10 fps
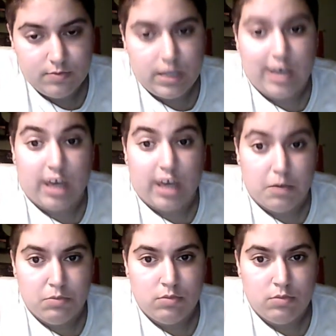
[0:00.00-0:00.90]
I
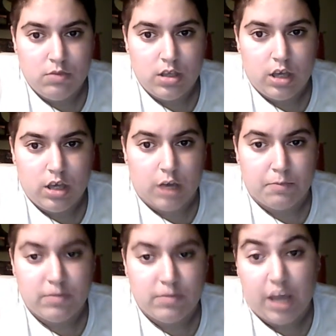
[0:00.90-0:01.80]
am.
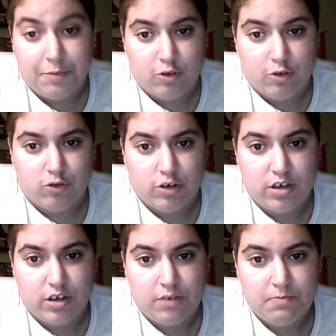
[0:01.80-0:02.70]
Um, top
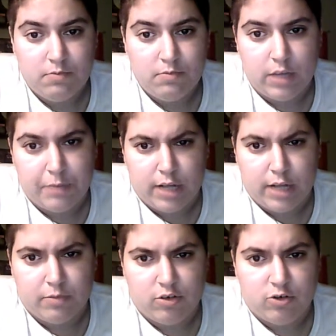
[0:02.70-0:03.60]
surgery, not
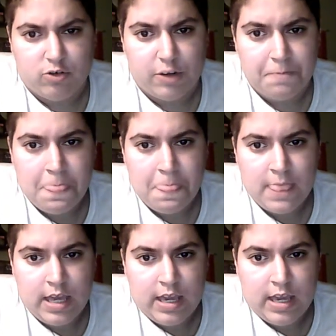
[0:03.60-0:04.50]
bottom surgery.
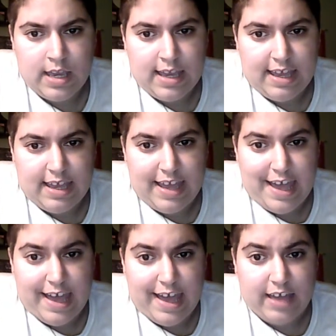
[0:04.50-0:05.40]

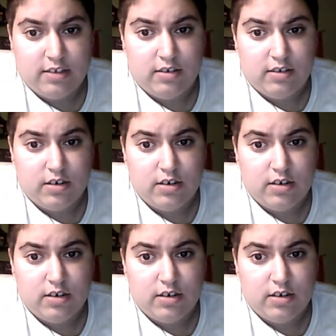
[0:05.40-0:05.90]
And